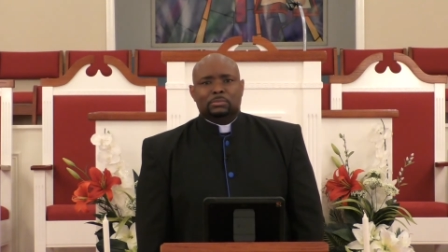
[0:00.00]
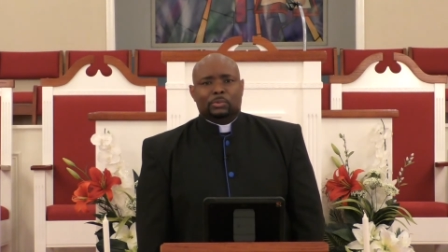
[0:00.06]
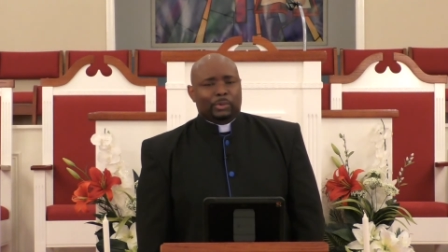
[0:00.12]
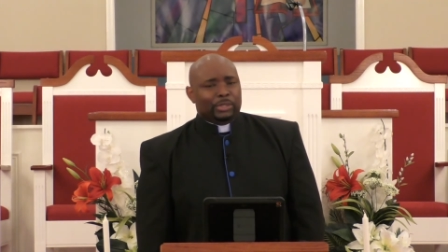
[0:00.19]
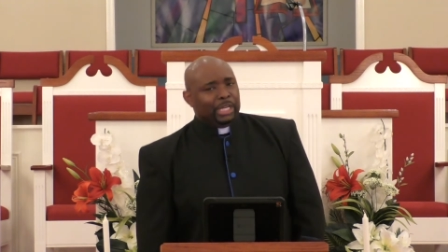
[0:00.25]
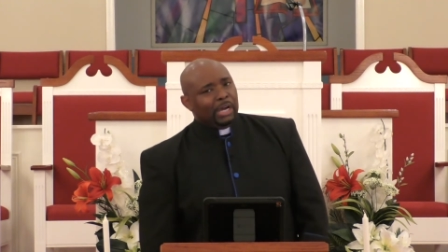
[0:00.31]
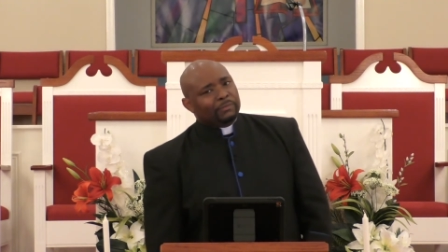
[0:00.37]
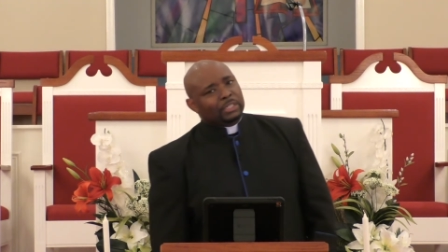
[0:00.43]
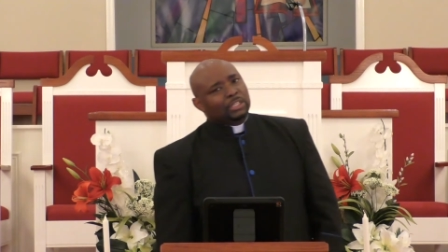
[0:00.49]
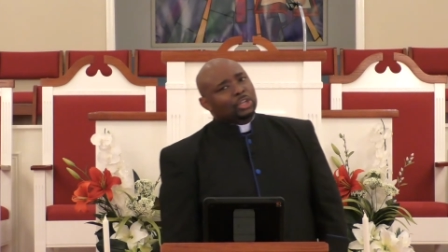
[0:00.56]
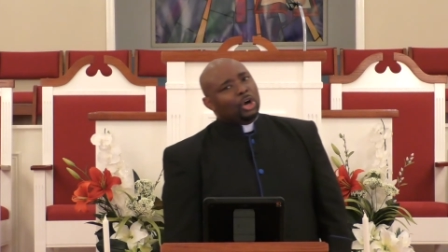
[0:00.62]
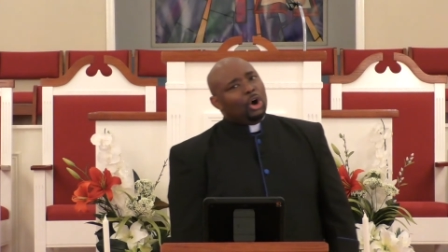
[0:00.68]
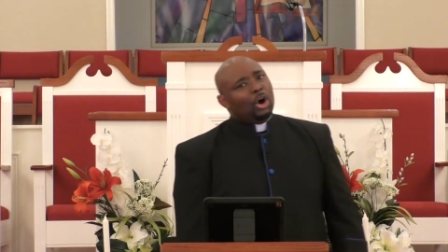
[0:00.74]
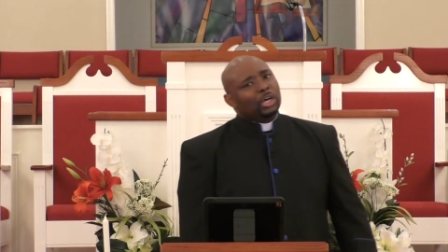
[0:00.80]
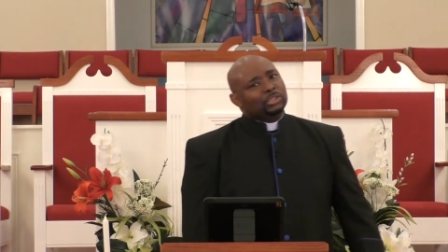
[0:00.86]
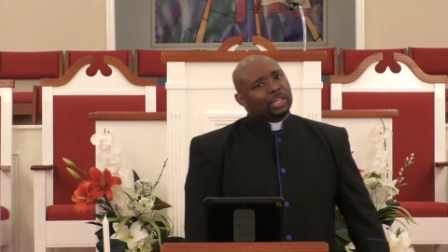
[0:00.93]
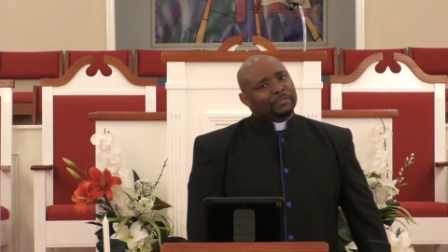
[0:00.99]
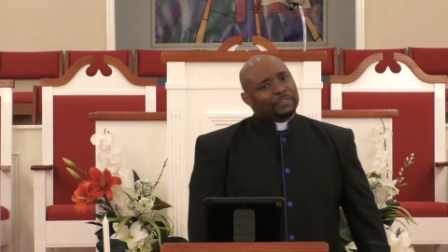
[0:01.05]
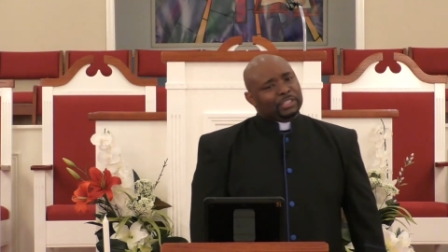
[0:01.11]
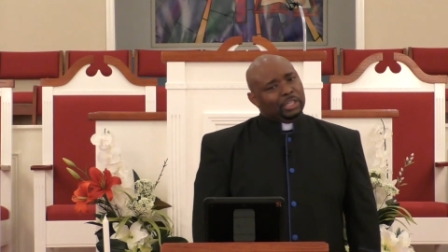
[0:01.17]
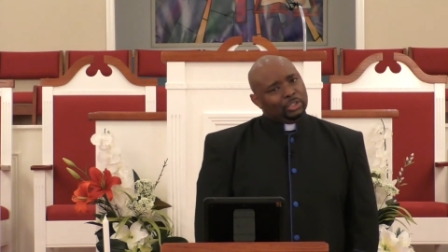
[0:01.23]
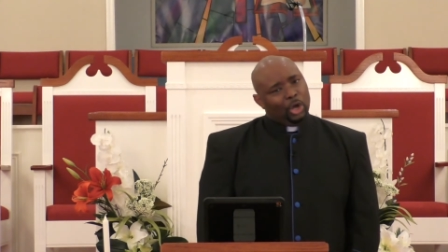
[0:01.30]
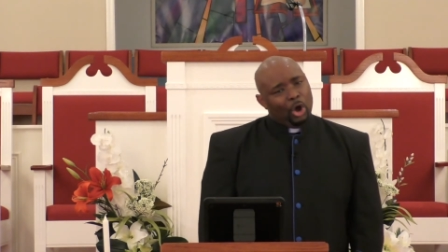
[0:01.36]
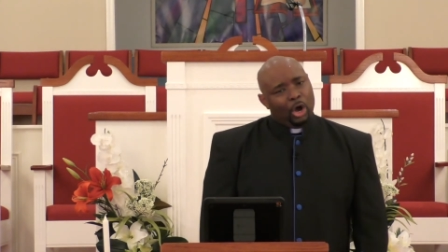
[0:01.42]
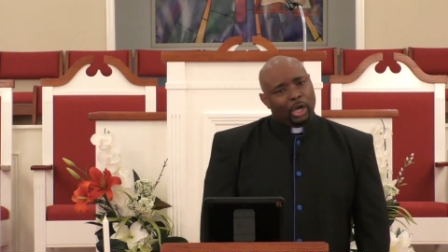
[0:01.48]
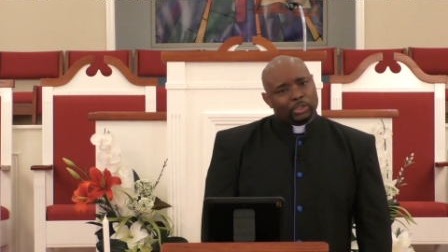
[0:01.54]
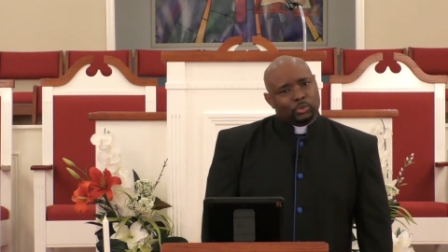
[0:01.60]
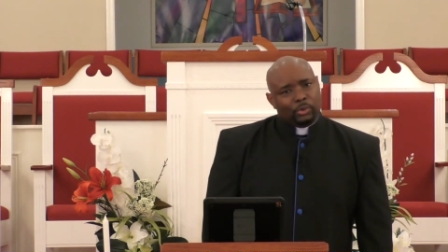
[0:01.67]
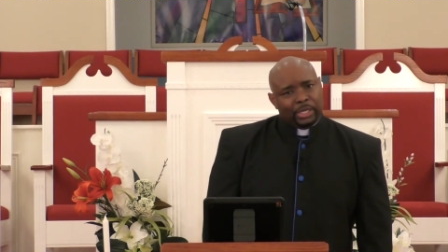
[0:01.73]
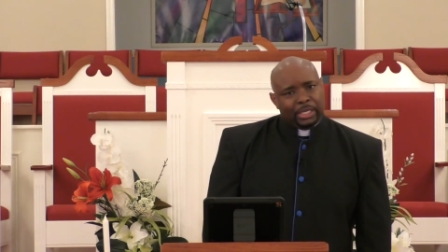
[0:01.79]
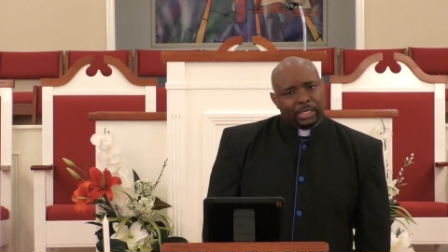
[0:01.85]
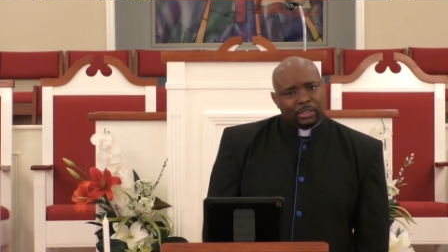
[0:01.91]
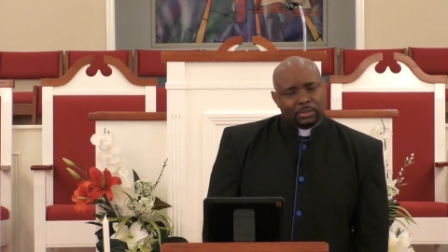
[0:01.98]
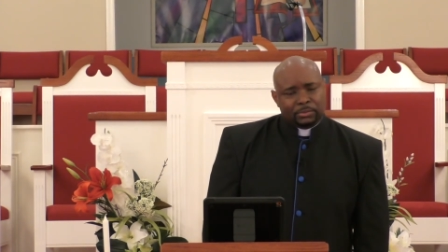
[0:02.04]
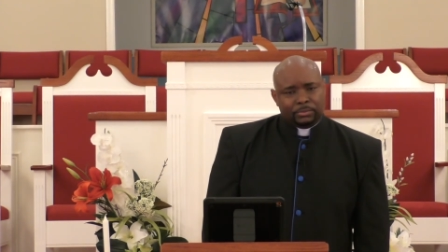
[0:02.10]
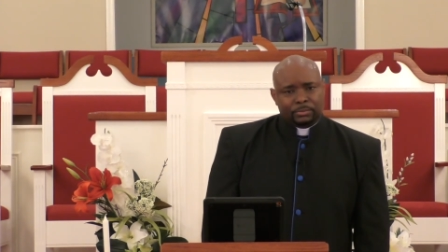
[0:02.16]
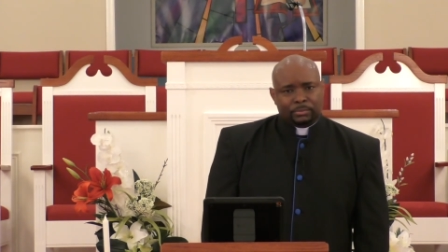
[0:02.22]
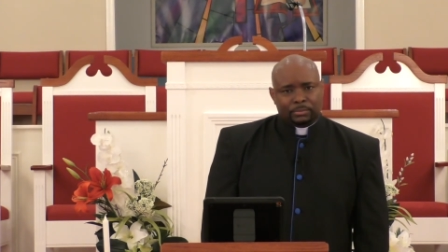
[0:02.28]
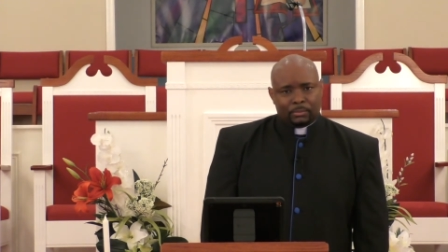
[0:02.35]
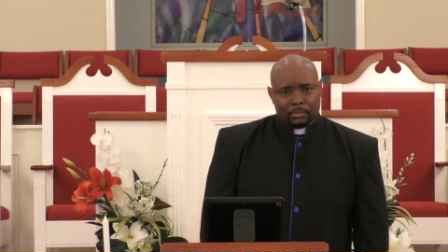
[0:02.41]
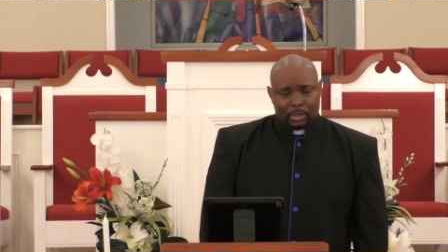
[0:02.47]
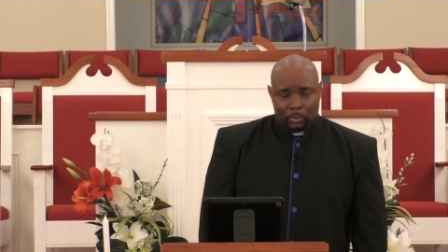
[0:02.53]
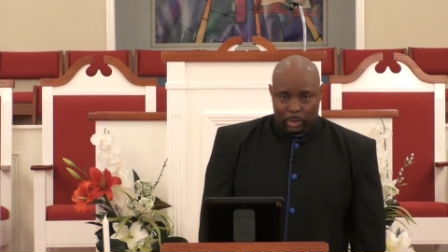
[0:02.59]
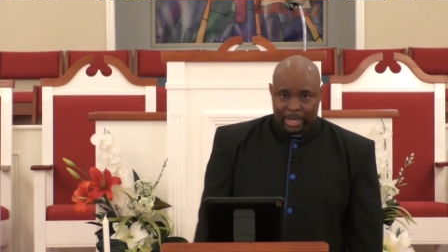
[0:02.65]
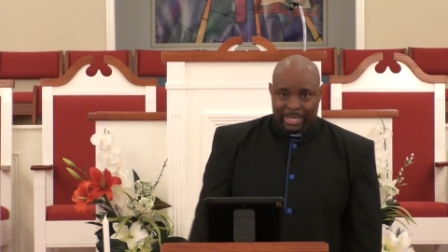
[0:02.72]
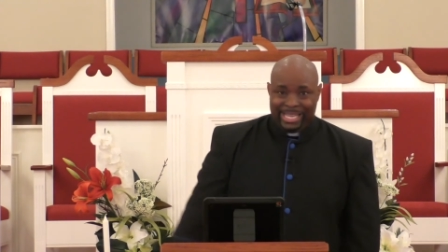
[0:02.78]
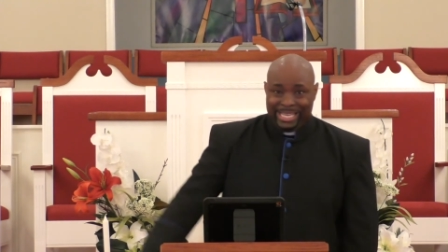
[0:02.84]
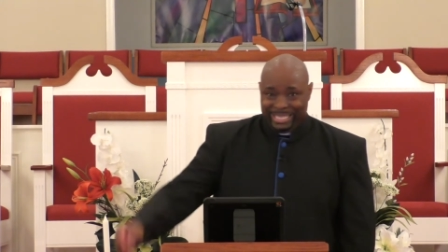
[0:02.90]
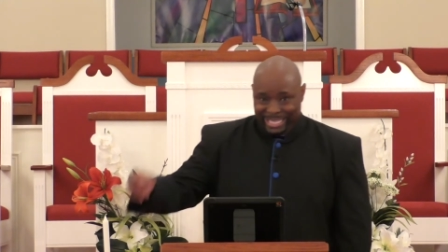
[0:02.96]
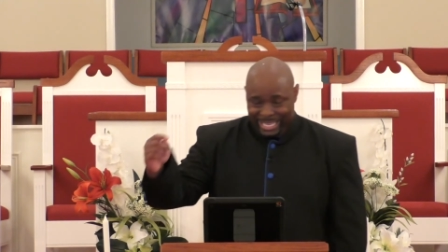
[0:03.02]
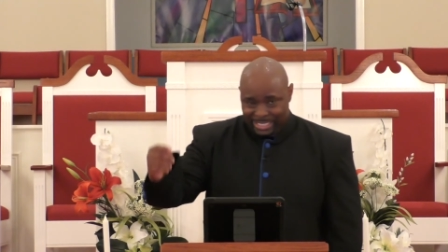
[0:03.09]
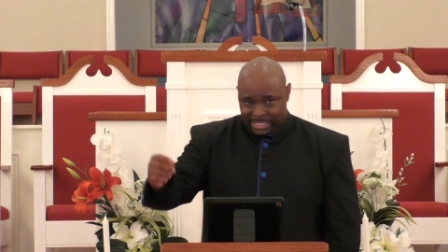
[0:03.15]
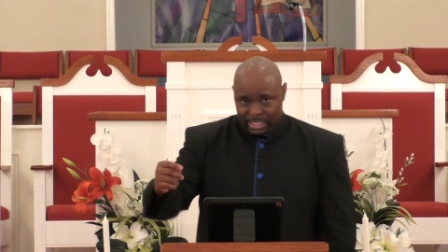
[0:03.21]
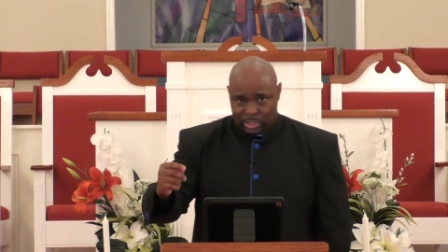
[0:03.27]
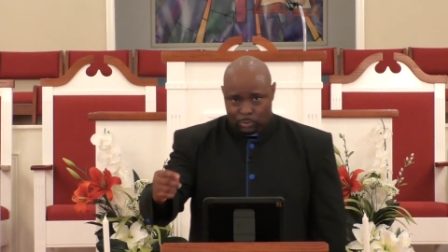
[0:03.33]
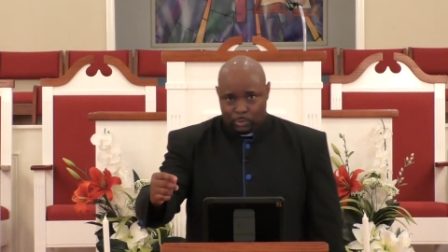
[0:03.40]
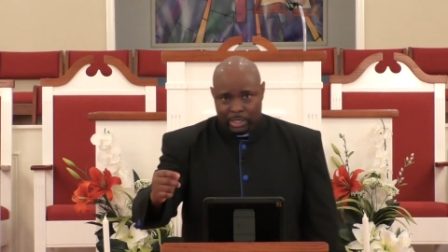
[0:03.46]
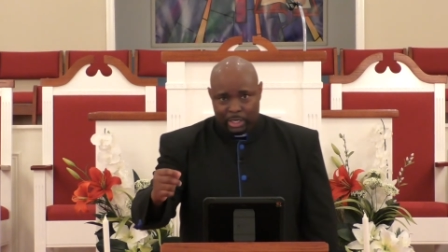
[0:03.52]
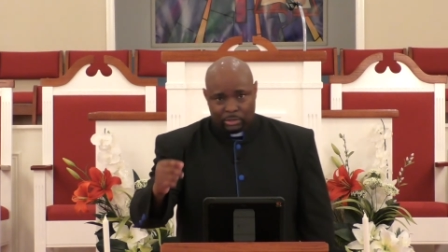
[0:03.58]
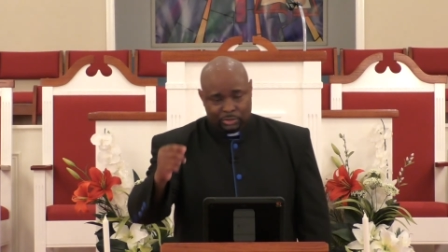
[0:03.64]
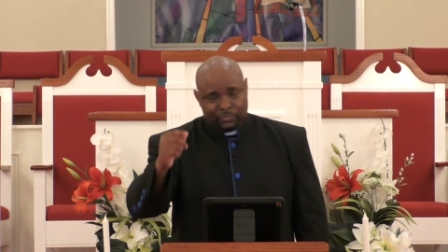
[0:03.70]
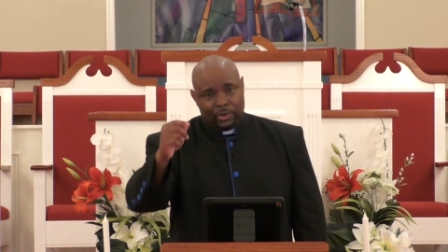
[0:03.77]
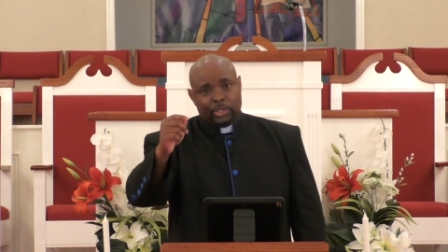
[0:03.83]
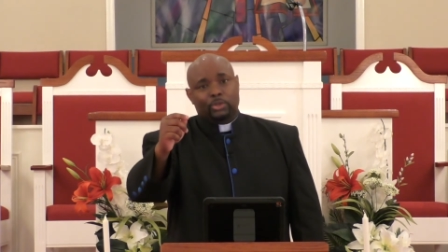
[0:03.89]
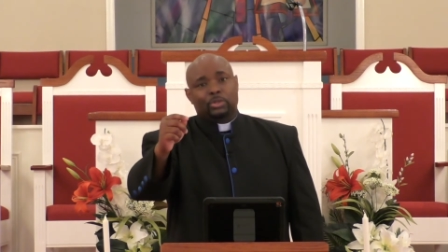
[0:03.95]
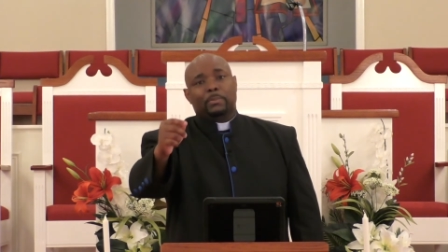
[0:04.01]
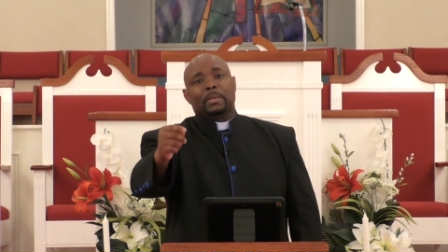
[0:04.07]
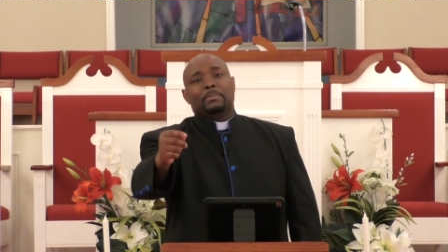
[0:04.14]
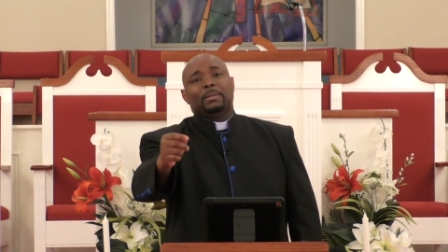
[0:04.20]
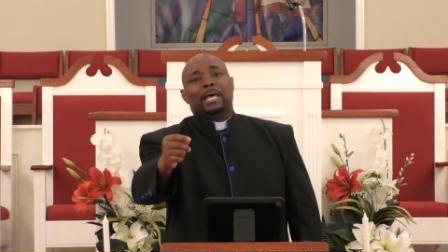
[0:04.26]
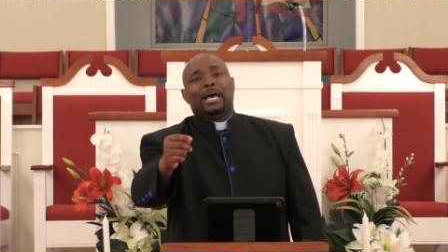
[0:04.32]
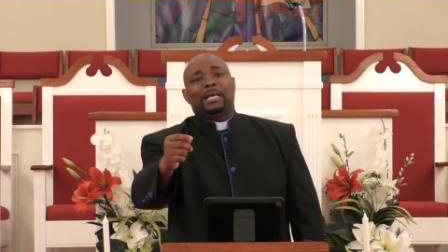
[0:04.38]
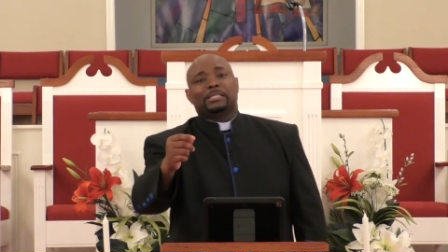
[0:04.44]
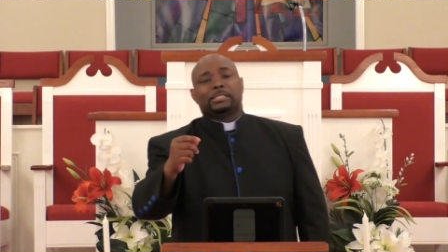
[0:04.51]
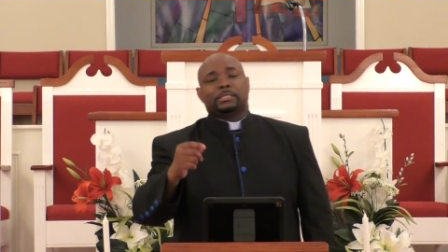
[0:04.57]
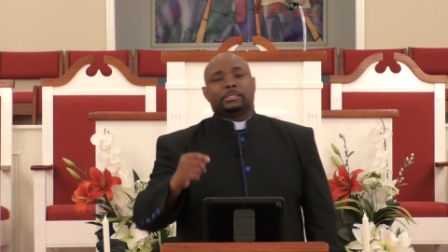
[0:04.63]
Whenever the Lord's, if it's the Lord's will, well, it is His will for you to be blessed.